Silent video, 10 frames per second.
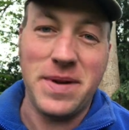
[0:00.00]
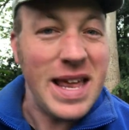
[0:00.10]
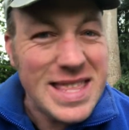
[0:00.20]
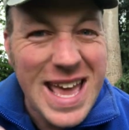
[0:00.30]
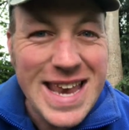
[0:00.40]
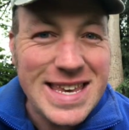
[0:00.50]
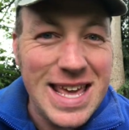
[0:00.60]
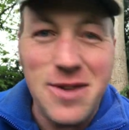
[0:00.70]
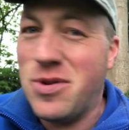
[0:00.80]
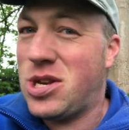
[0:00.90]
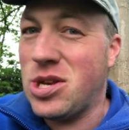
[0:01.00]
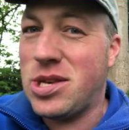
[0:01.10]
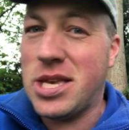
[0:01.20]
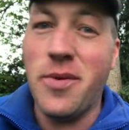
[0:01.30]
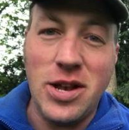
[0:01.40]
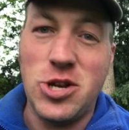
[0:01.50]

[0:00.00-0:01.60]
but in the end it was just so